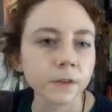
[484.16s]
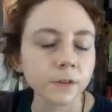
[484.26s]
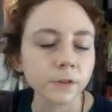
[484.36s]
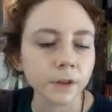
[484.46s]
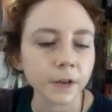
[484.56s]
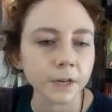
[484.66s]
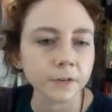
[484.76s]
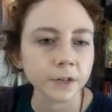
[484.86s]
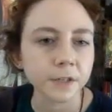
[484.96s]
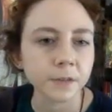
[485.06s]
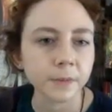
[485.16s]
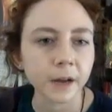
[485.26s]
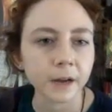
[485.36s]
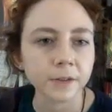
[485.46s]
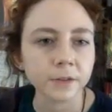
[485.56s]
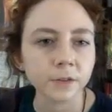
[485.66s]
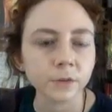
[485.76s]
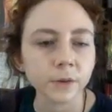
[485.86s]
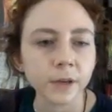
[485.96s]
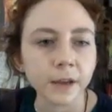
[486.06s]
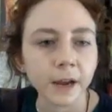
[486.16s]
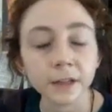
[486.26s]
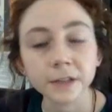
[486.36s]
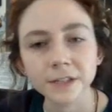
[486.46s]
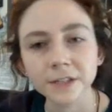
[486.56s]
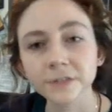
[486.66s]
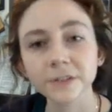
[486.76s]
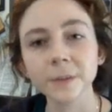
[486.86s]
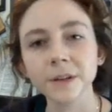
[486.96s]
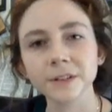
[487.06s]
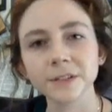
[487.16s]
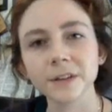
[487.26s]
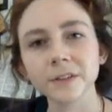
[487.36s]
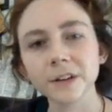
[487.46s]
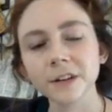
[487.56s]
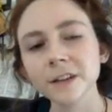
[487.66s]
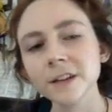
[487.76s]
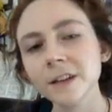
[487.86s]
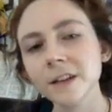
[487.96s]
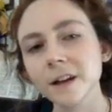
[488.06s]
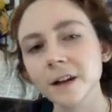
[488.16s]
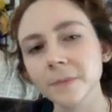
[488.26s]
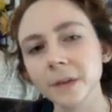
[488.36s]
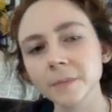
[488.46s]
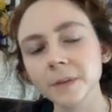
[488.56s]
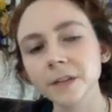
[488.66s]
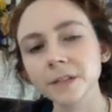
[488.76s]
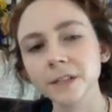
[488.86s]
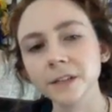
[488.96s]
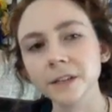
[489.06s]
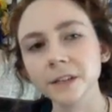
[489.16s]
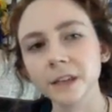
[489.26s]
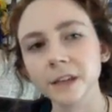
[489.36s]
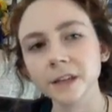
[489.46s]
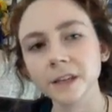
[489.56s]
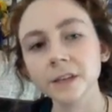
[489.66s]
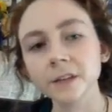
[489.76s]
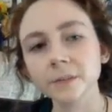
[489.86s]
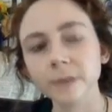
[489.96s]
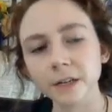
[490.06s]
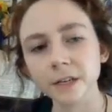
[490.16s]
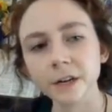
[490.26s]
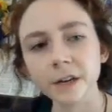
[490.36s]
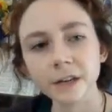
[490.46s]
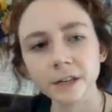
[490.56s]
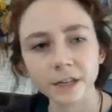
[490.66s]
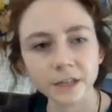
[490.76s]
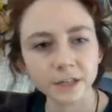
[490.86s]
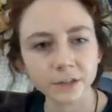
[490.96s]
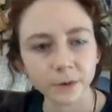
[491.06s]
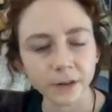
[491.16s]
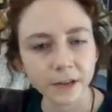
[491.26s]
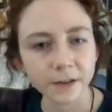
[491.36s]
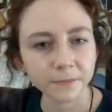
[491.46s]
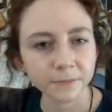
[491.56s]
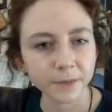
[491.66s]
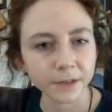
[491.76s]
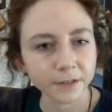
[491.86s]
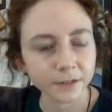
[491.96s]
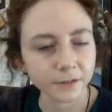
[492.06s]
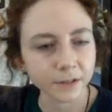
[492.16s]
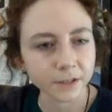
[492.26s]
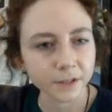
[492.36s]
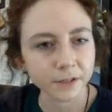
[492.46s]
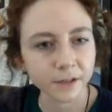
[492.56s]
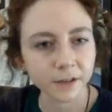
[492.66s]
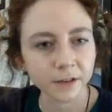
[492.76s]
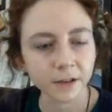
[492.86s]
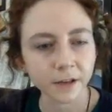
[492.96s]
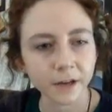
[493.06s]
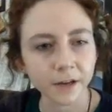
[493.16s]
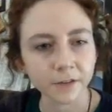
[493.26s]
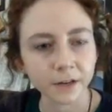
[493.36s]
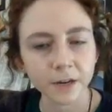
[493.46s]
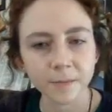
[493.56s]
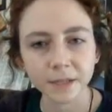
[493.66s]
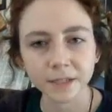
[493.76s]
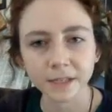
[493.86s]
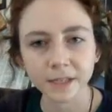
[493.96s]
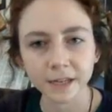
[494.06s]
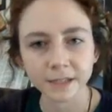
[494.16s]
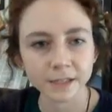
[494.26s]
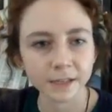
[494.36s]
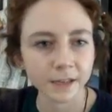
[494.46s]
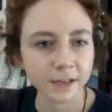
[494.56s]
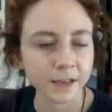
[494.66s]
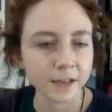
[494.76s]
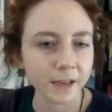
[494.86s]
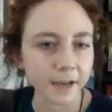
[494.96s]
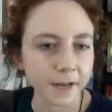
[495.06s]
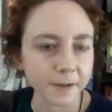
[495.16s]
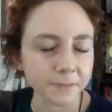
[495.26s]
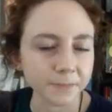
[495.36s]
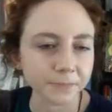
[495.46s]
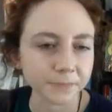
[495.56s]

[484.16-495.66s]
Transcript: you can kind of trace it back to when Alexander Fleming discovered that penicillin can kill bacteria in 1928 because of his very messy desk. And